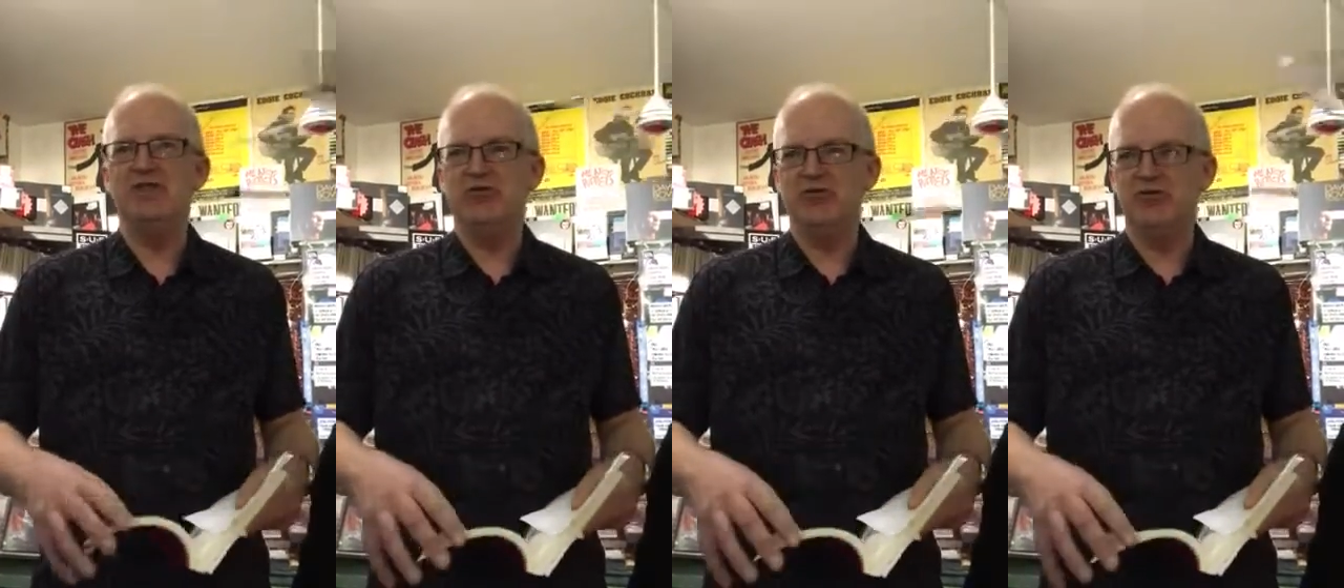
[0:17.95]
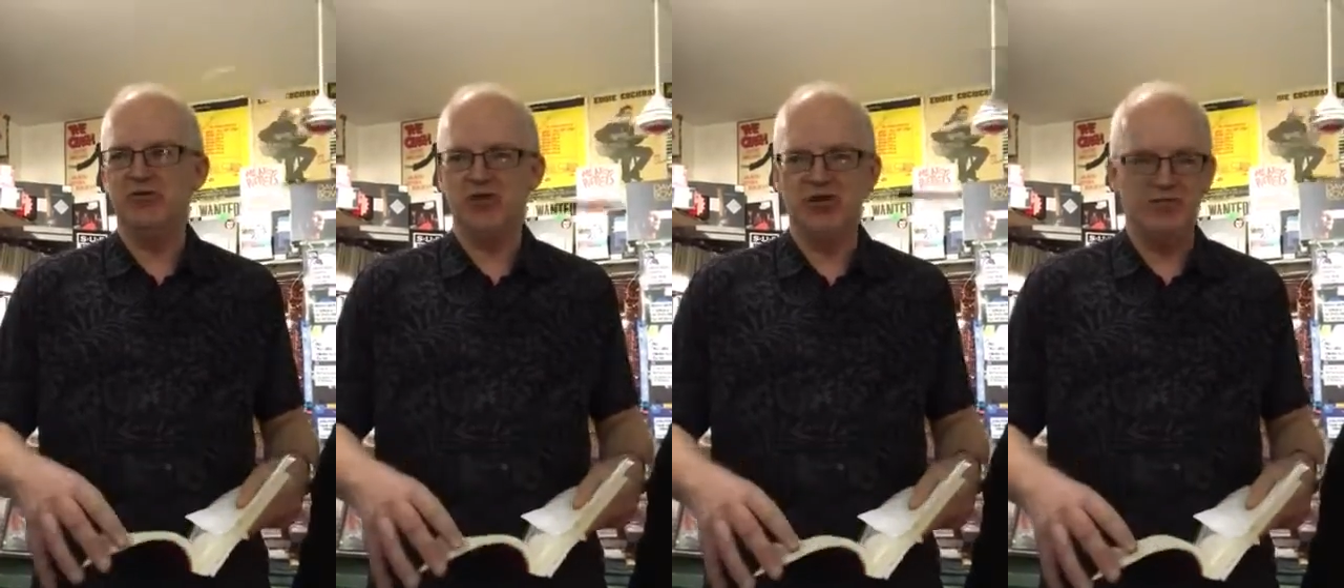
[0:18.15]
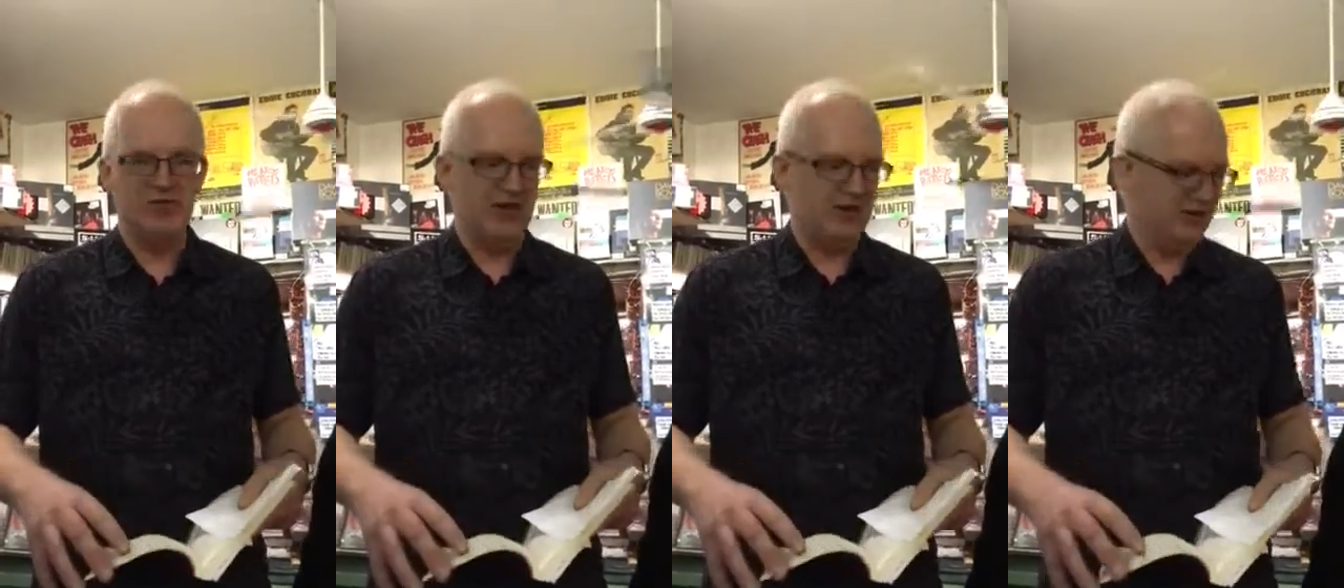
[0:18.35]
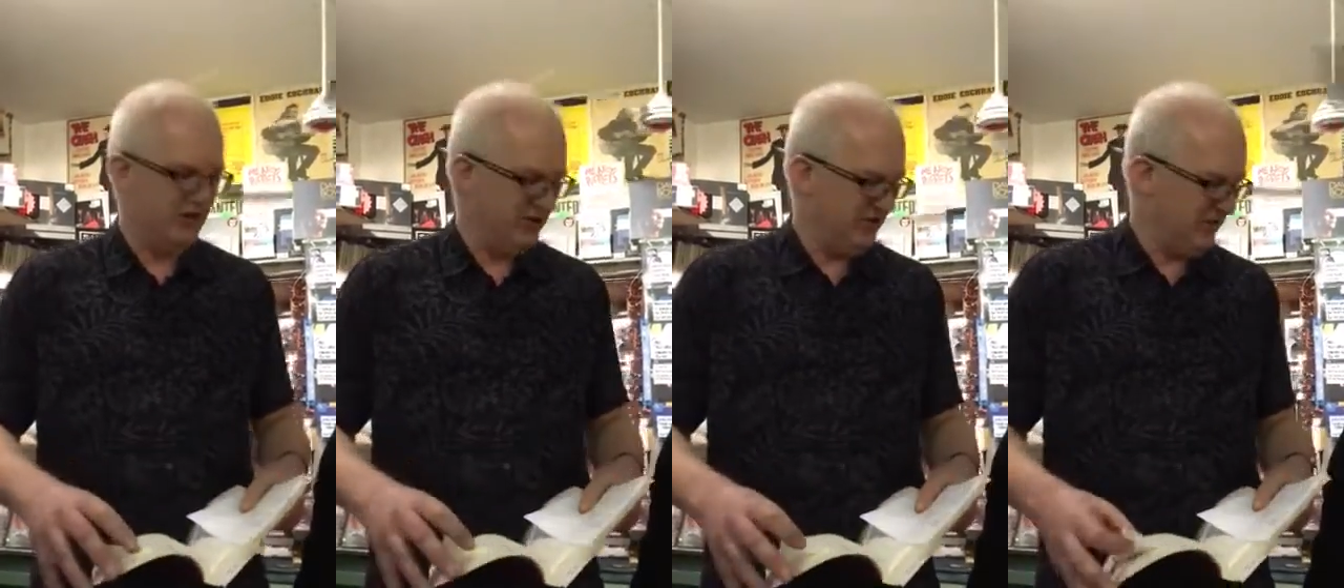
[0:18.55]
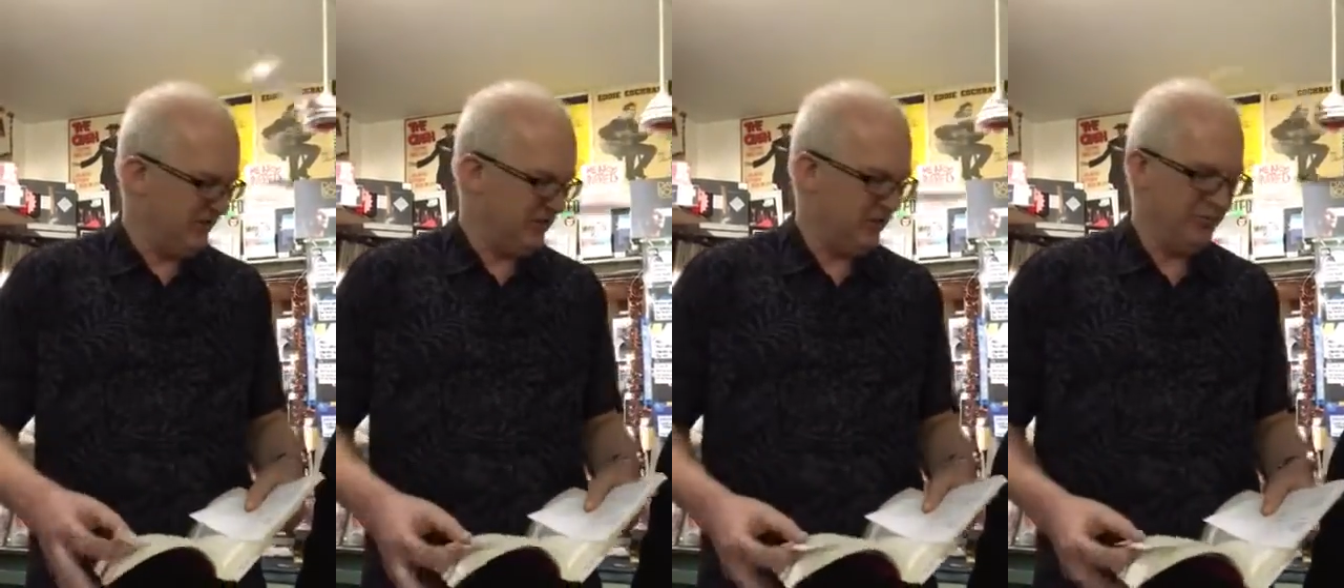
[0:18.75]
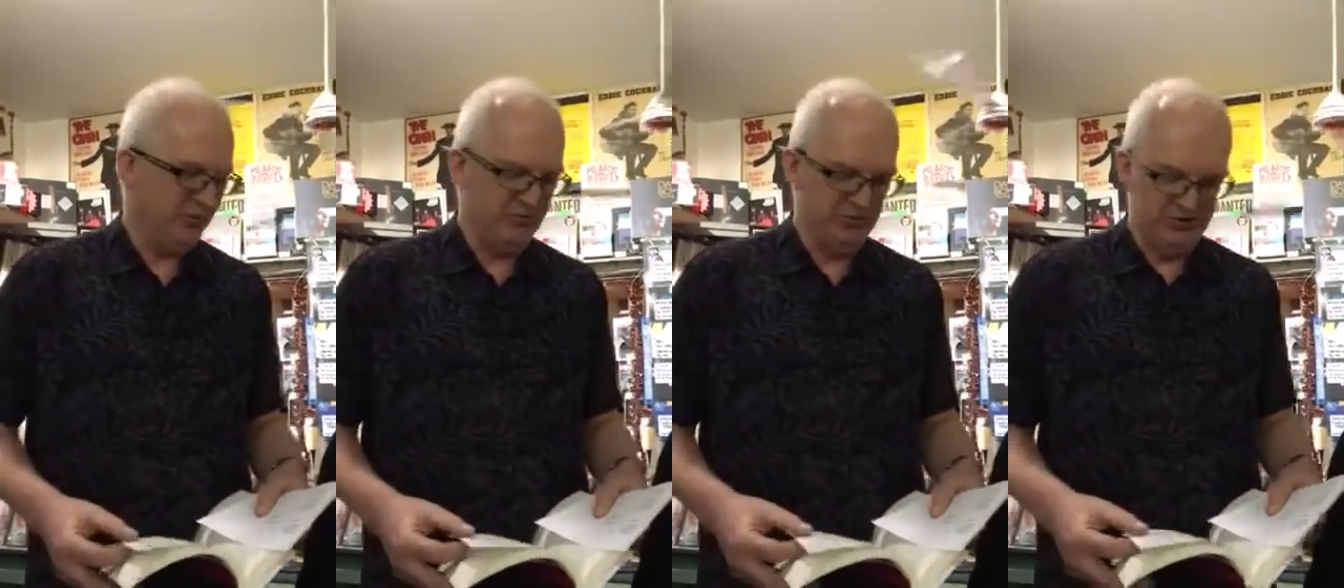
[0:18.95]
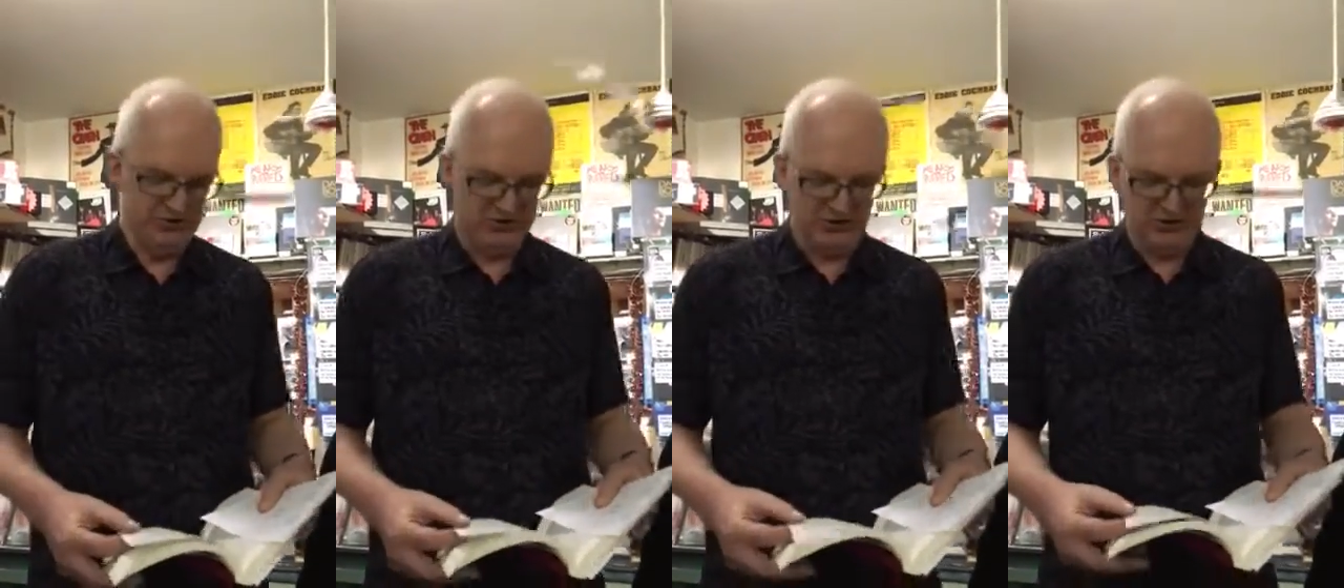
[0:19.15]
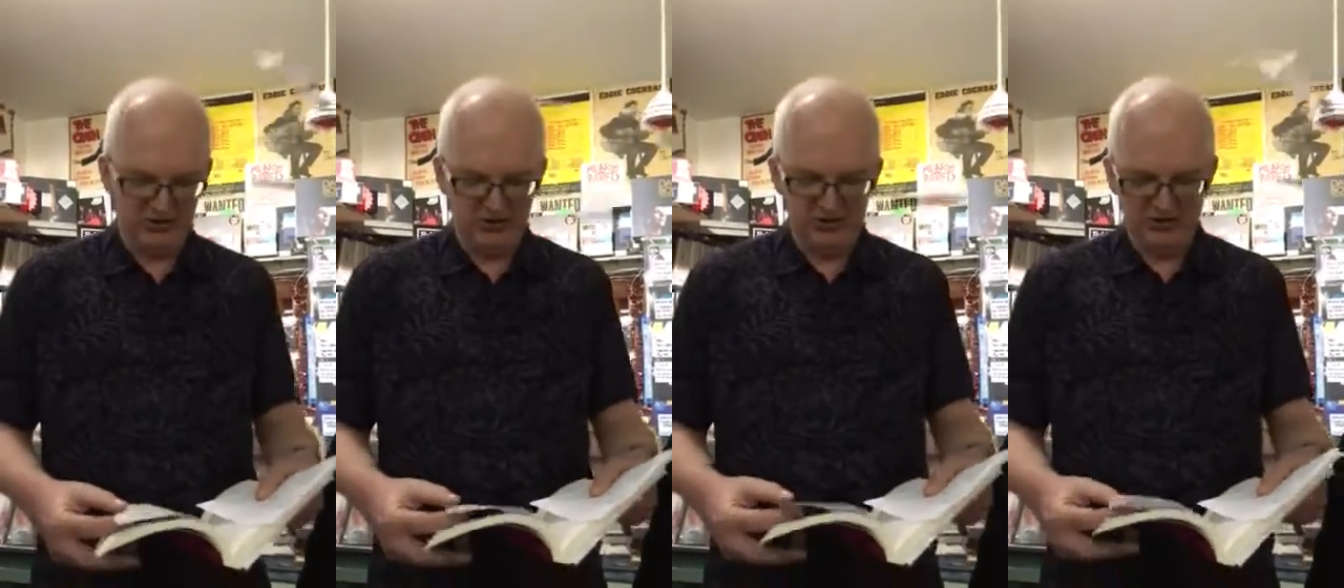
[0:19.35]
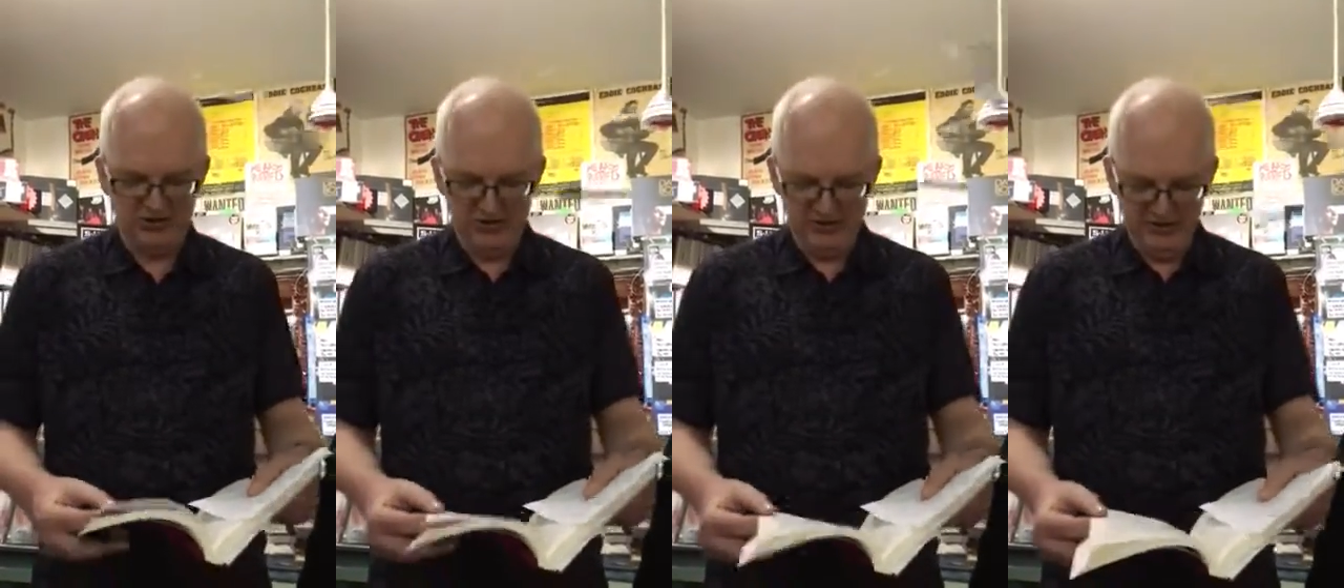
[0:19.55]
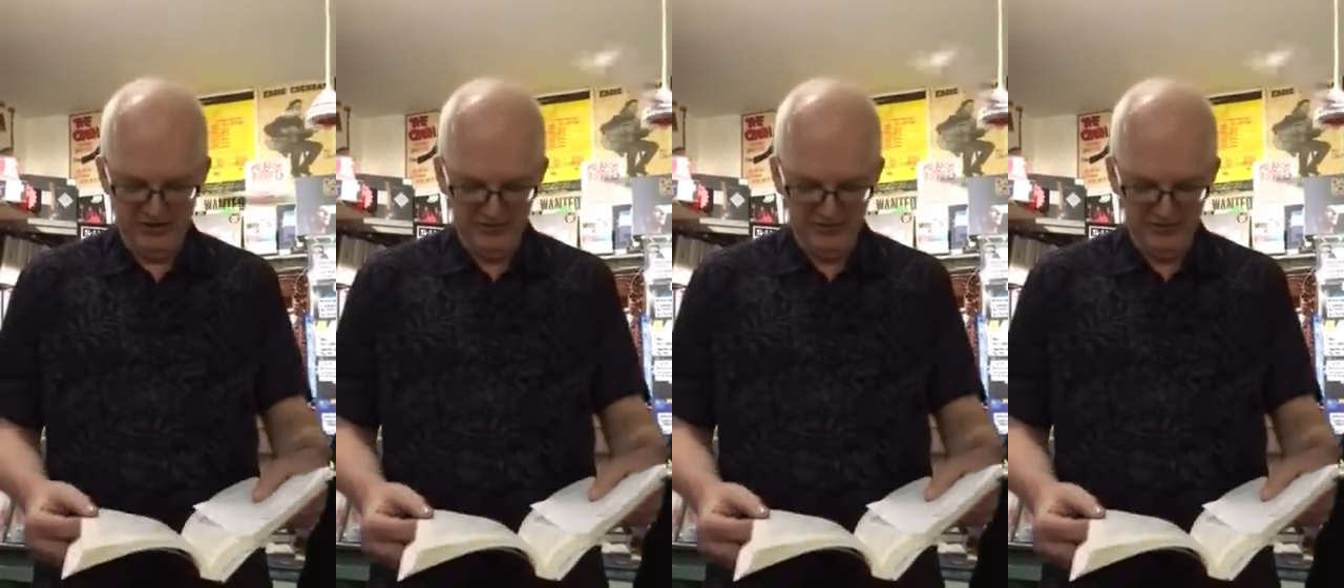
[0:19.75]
talking about it a couple of months ago.